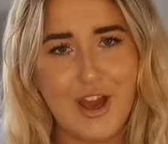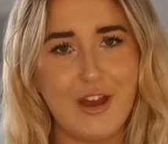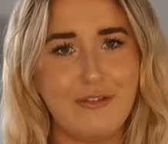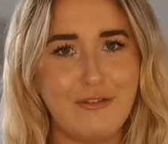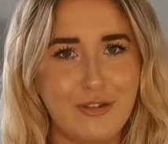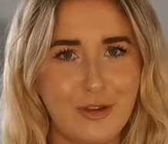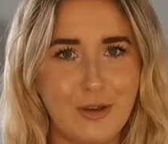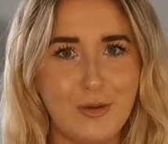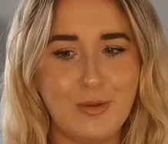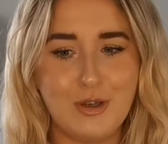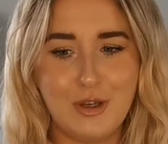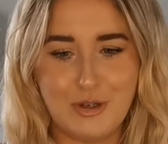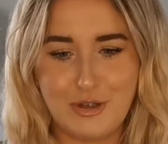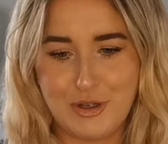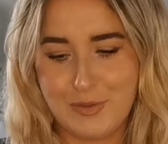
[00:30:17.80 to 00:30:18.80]
a few
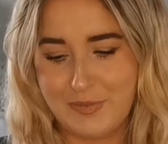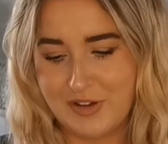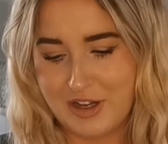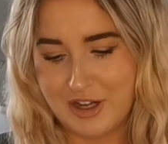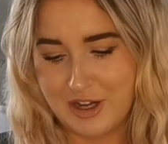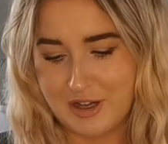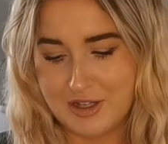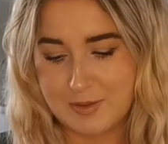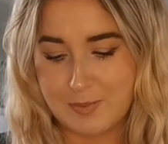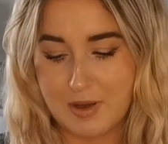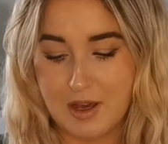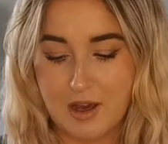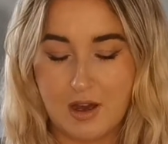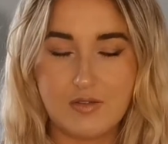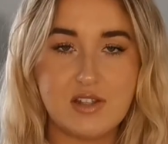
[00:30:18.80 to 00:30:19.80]
YouTube videos,
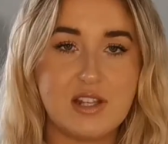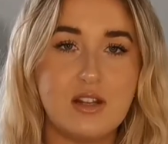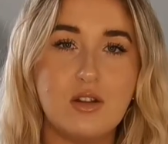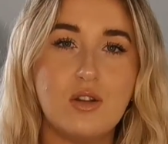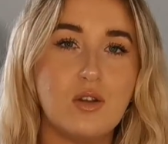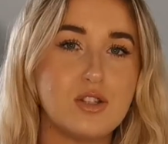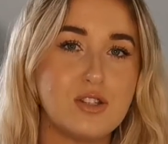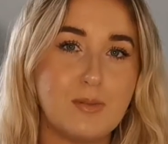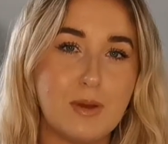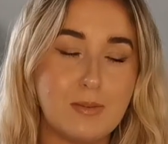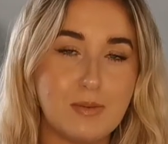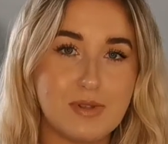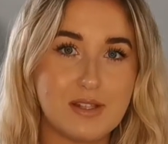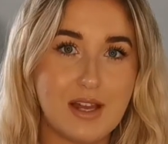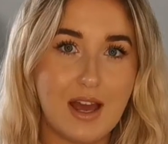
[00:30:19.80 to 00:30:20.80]
but I've seen lots of
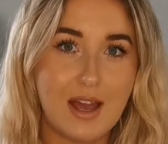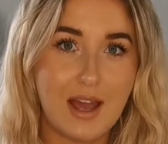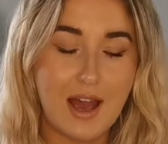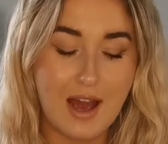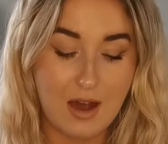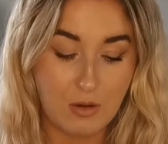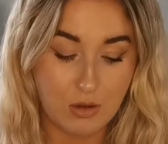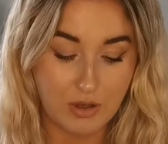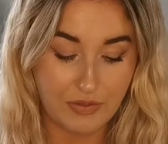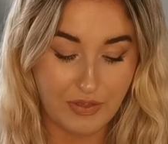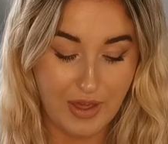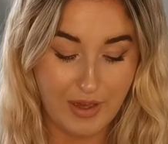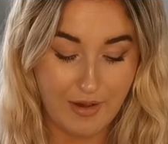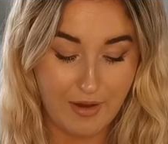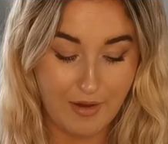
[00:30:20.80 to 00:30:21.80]
people say how good
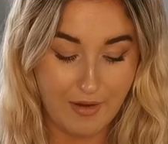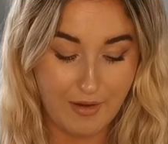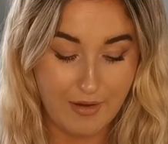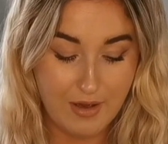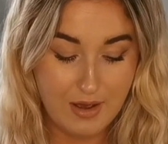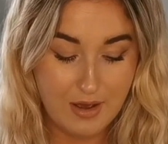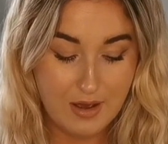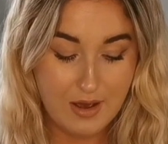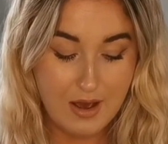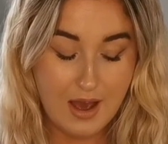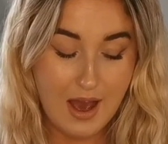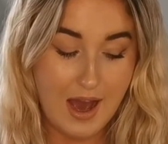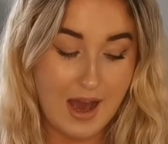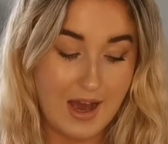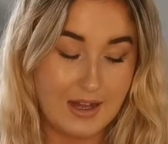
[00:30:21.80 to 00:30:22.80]
they are
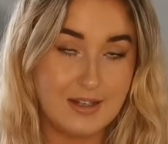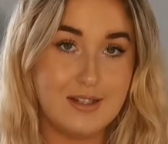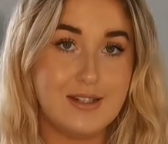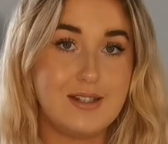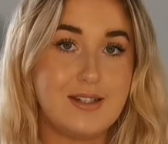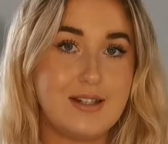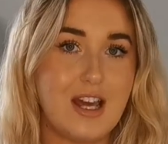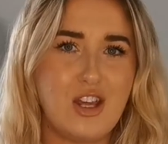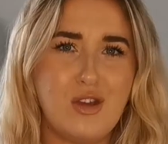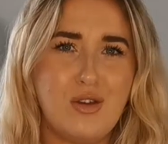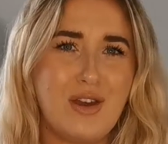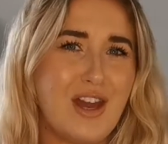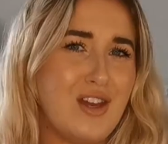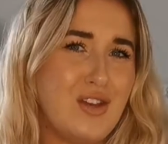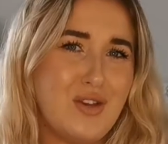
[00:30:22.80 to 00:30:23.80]
and that
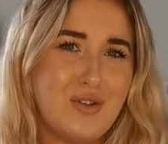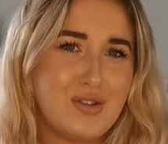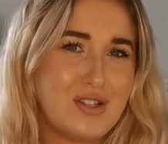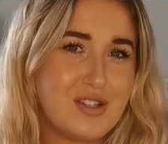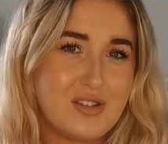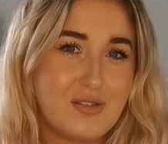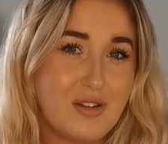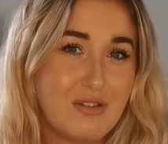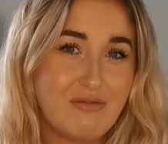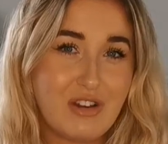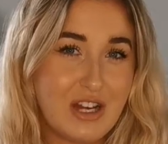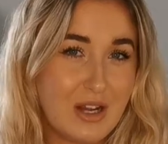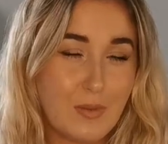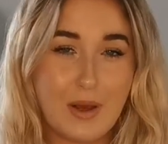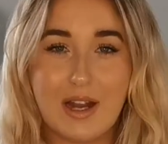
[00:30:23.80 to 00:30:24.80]
you get used to it
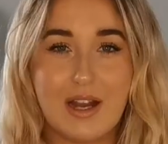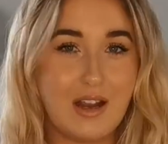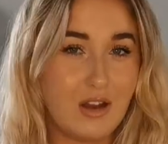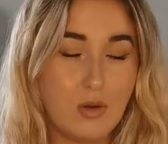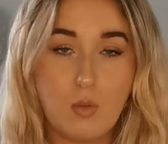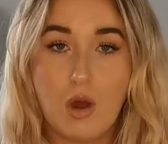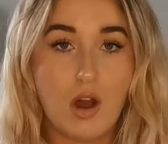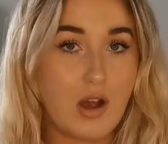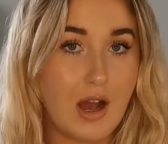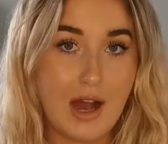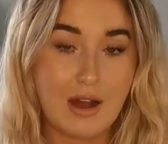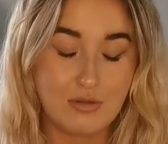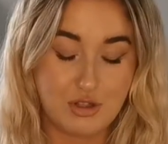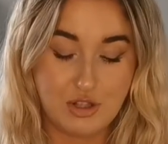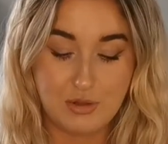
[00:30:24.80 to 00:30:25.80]
really quickly. You work out
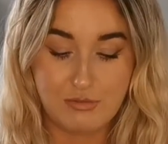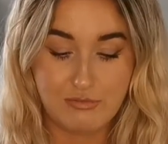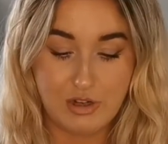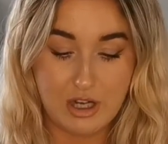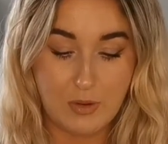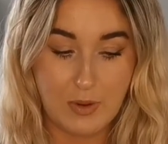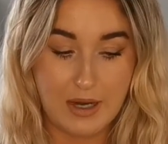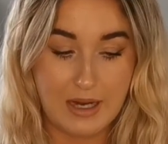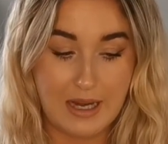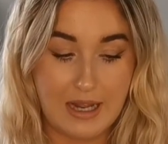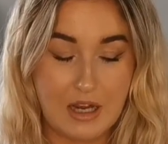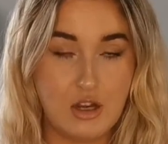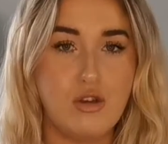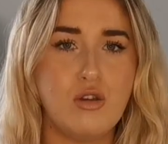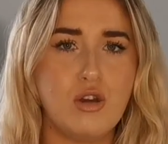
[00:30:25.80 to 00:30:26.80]
how to do it really
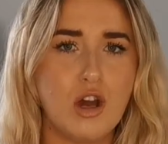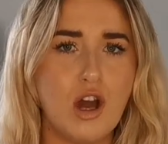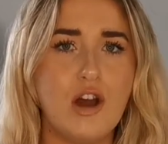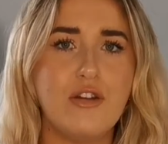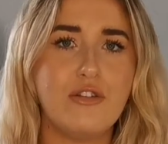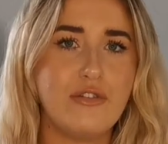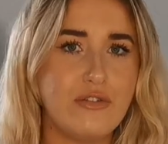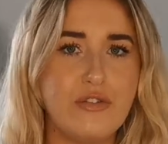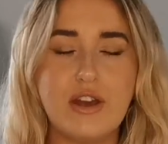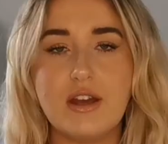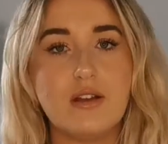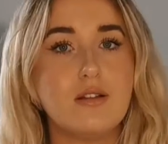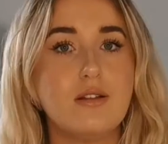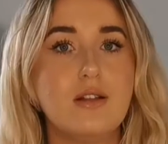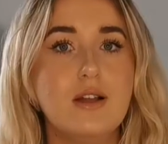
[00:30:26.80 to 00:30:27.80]
quickly, and you can kind of
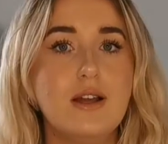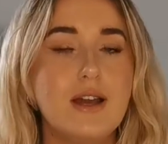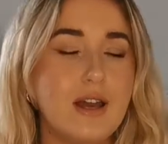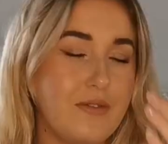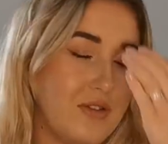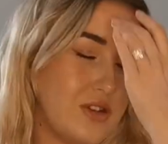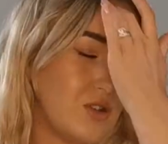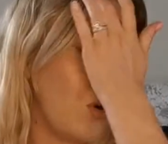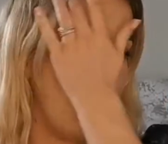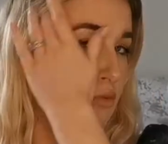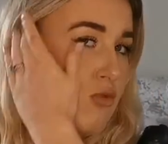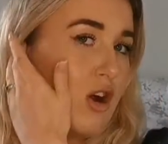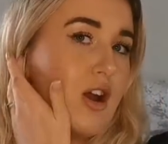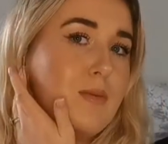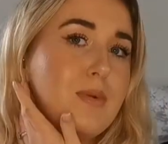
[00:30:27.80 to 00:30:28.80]
feel if it's
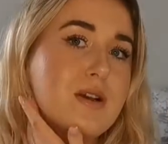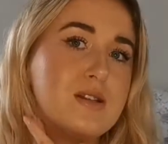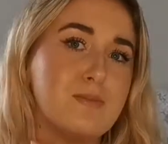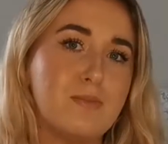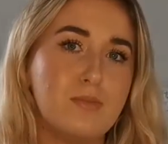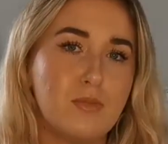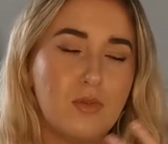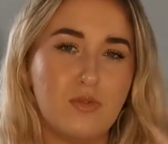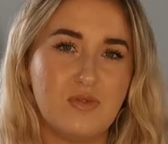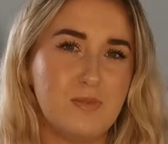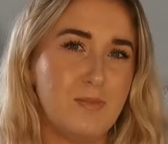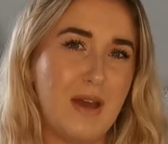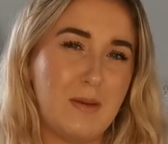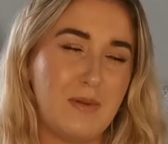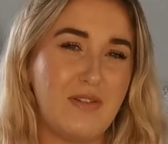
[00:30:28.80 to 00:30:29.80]
all right because
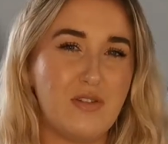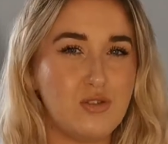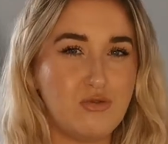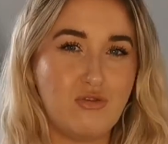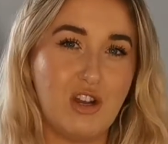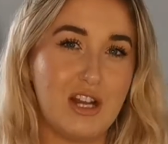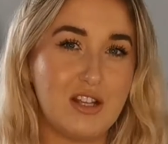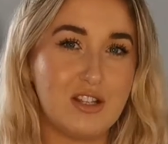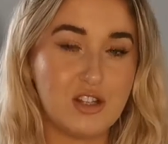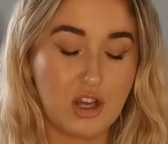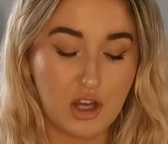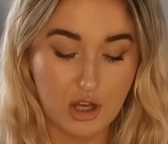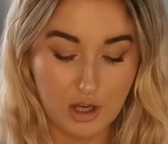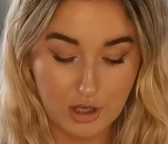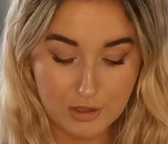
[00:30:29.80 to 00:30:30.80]
baby feels really
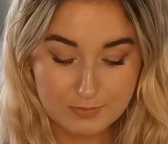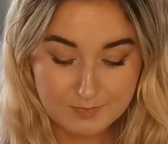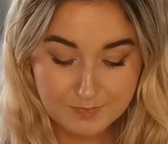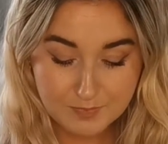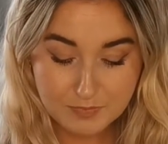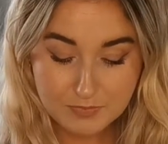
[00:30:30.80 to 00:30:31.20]
secure.